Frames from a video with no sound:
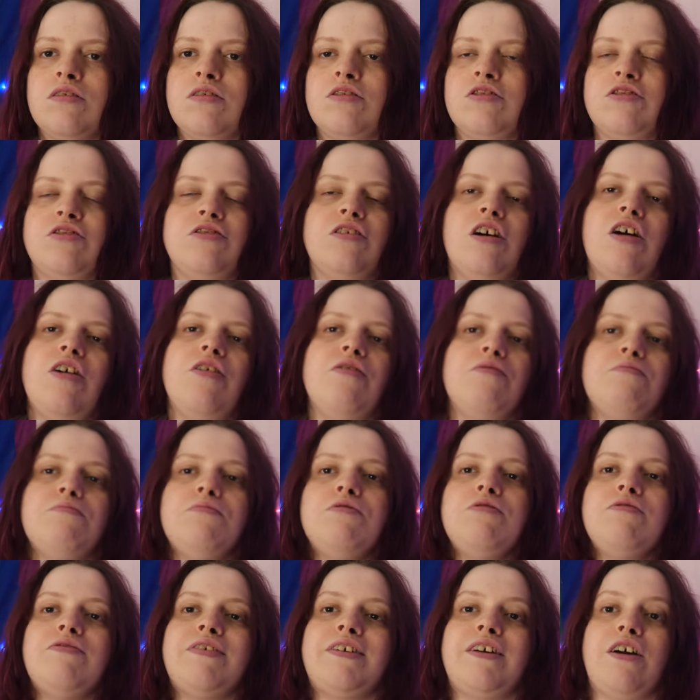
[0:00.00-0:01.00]
So
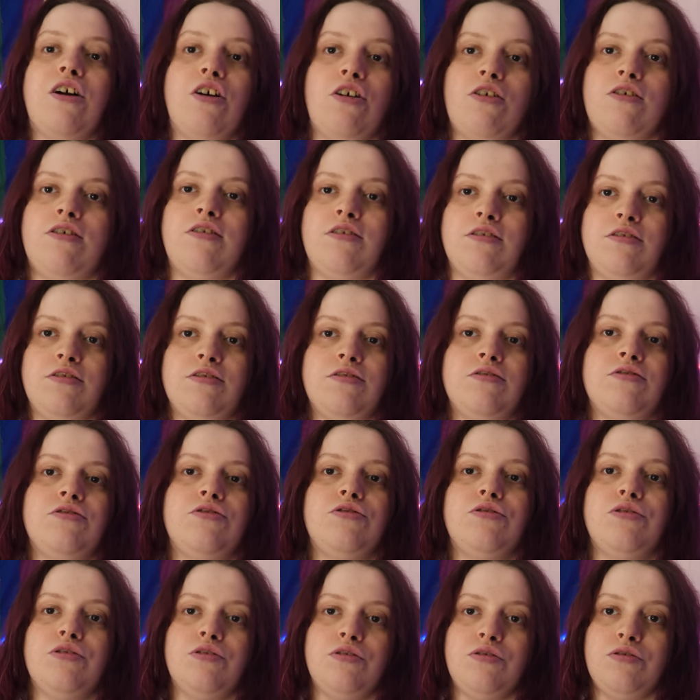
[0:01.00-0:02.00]
moving on
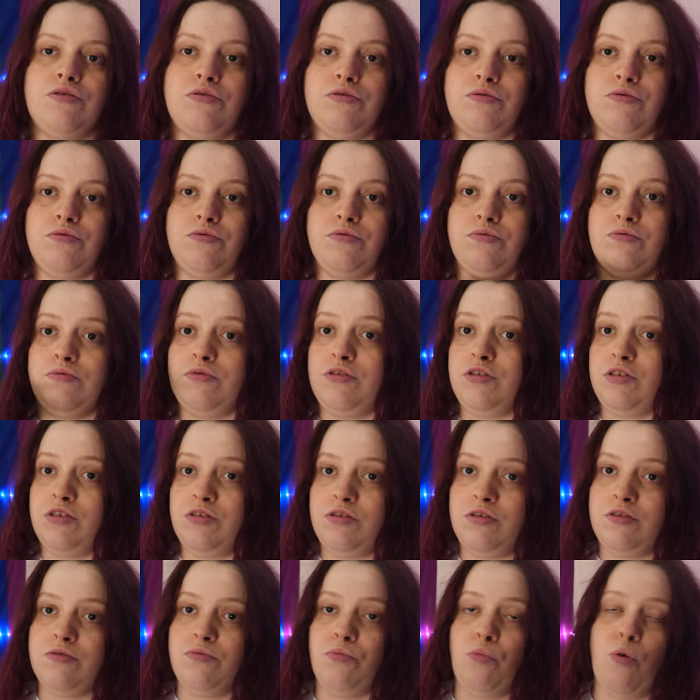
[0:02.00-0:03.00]
to
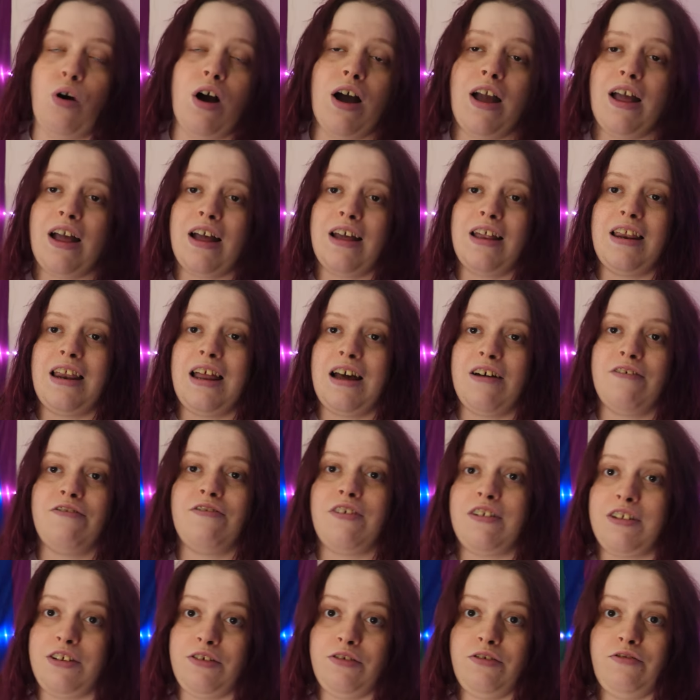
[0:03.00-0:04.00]
why I left
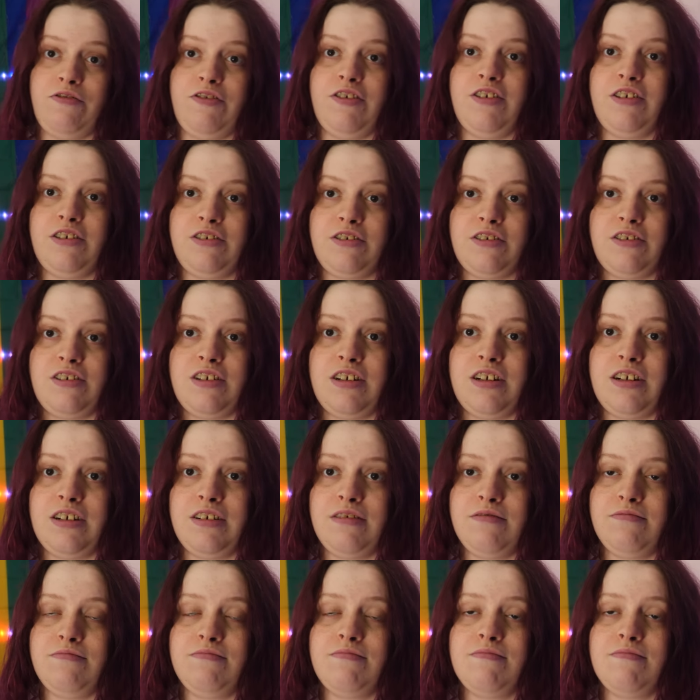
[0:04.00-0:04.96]
that university.